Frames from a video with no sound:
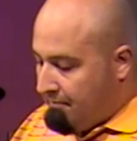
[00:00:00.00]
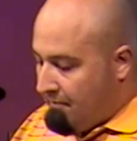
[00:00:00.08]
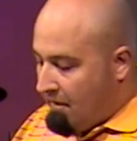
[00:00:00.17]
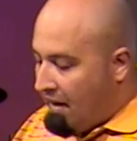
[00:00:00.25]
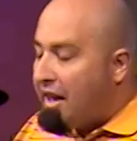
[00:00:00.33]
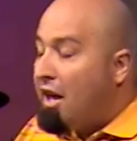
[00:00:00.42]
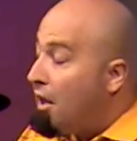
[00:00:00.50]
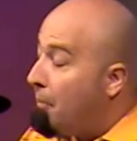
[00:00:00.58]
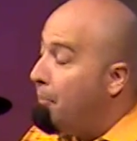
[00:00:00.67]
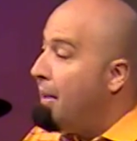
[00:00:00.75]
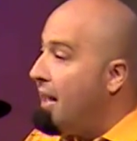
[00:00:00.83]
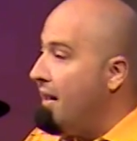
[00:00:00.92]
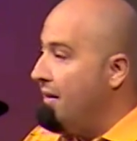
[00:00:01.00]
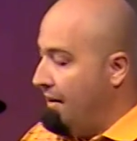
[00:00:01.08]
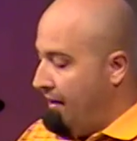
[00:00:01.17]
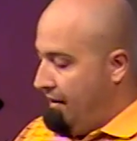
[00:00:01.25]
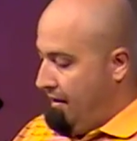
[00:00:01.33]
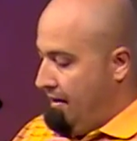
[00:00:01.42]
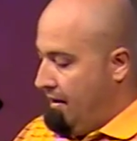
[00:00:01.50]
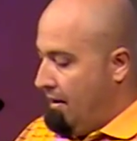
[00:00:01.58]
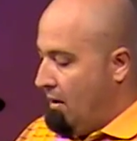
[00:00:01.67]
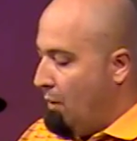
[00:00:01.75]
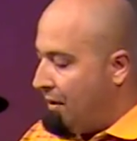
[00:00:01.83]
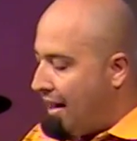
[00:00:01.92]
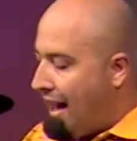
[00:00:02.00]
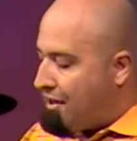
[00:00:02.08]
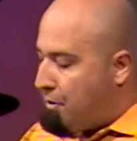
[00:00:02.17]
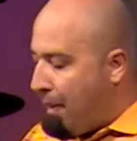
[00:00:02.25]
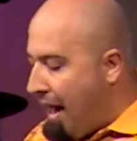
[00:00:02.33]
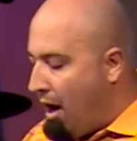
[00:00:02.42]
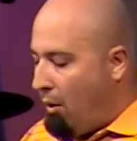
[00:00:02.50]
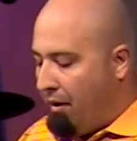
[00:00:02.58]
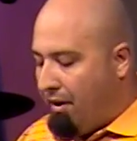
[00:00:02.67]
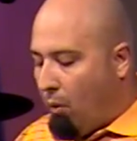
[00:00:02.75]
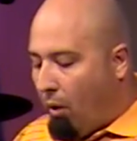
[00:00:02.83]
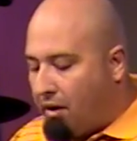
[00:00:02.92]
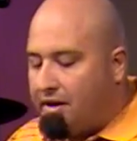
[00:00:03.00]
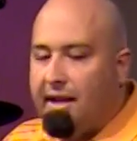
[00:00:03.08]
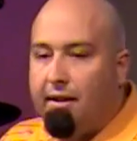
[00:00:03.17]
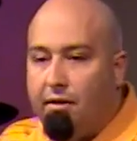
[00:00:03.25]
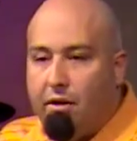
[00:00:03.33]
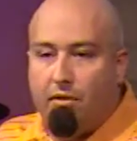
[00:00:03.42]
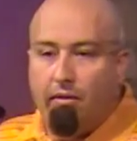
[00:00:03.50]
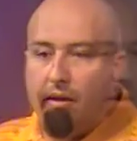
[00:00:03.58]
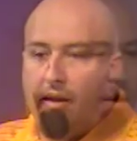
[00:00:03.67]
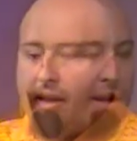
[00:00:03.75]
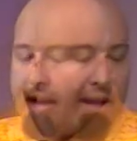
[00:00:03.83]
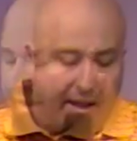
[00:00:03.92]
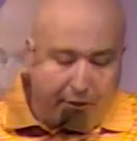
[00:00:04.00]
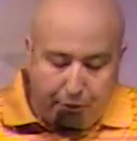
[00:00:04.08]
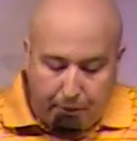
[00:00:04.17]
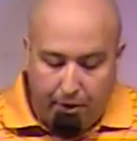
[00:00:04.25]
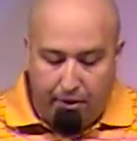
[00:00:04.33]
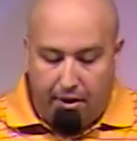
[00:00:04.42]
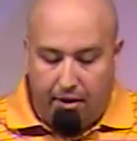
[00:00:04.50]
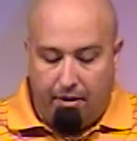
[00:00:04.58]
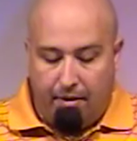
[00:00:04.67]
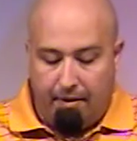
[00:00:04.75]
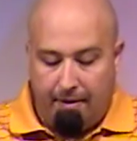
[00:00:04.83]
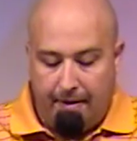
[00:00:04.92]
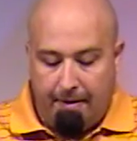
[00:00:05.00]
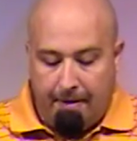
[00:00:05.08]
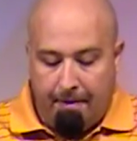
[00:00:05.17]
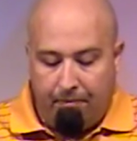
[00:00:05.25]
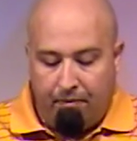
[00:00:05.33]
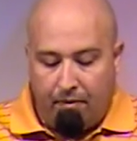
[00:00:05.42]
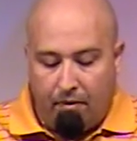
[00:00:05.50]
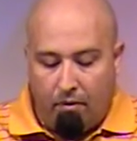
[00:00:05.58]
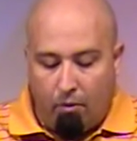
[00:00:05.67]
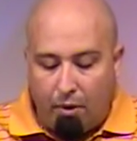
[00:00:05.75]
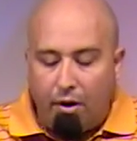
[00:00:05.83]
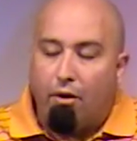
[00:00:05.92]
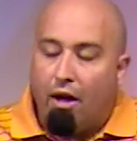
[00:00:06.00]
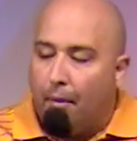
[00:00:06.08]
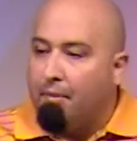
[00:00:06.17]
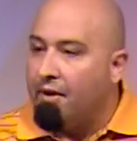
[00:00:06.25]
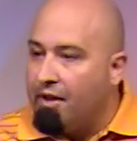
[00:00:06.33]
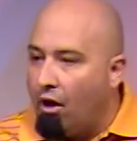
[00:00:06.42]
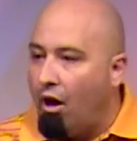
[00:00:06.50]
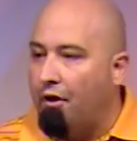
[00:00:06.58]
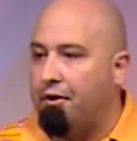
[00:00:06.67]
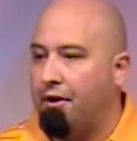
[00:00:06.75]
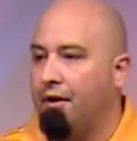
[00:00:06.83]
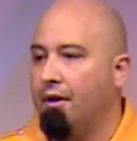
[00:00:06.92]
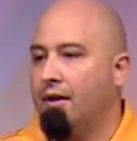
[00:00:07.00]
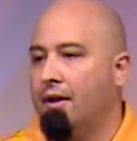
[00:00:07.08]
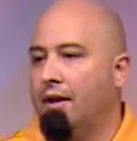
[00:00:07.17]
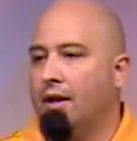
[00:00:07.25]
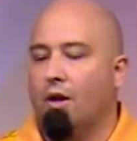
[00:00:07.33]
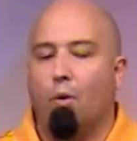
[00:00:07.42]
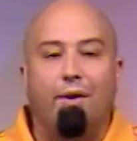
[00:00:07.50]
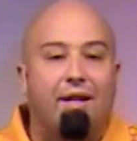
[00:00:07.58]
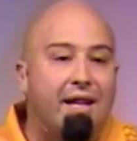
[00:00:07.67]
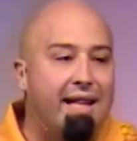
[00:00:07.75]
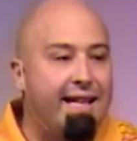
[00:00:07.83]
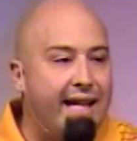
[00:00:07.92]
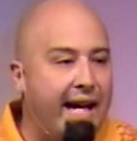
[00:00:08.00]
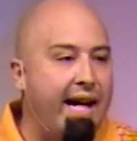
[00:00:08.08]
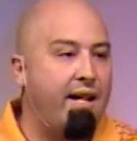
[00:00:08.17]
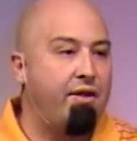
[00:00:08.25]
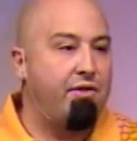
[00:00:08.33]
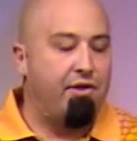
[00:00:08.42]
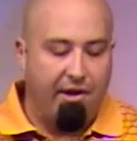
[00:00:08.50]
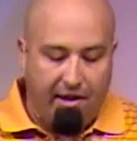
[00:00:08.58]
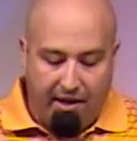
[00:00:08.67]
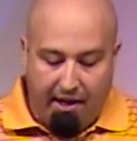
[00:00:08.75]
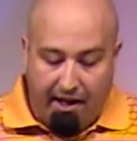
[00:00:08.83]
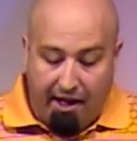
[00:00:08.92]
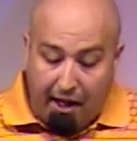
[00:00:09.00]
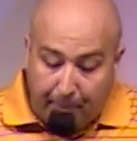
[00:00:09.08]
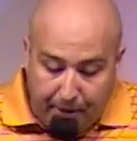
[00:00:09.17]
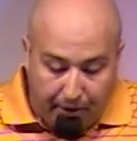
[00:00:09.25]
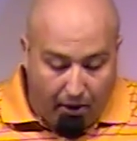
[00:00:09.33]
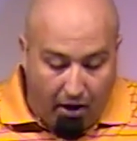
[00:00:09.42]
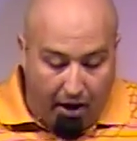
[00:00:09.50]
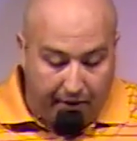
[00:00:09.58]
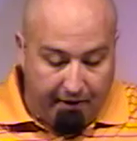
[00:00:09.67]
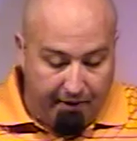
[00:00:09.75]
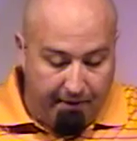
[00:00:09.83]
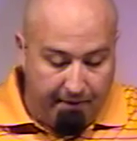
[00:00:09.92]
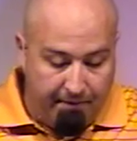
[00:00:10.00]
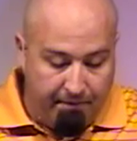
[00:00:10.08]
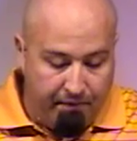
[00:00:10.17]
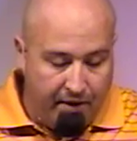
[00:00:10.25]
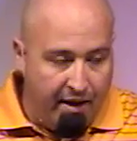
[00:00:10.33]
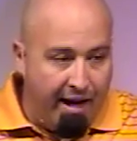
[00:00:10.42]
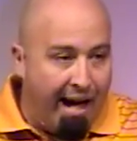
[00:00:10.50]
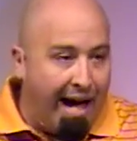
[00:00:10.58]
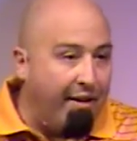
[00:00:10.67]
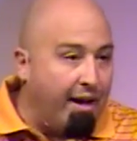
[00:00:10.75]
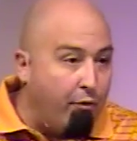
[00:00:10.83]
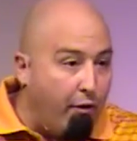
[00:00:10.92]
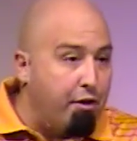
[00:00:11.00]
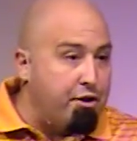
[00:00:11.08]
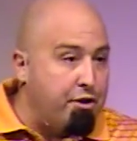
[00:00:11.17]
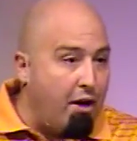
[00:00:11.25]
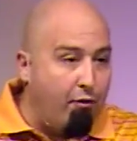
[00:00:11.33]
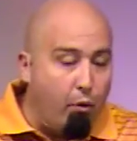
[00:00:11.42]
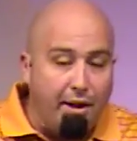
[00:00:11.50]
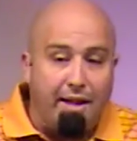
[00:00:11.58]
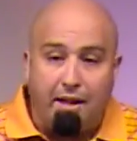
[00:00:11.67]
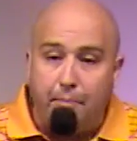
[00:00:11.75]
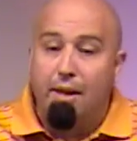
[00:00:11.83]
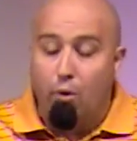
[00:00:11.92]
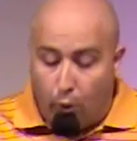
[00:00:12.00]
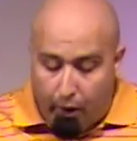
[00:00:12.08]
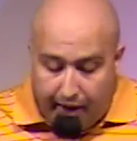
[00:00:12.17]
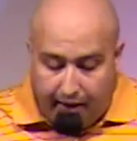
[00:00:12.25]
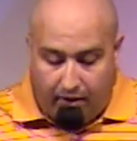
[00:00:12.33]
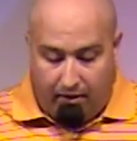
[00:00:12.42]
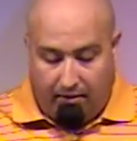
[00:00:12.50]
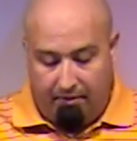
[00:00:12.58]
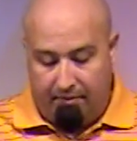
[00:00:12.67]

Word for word: that can compete with God's power that works in you and through you when you come to the altar with clean hands and a pure heart. I think, first off, we need to be real,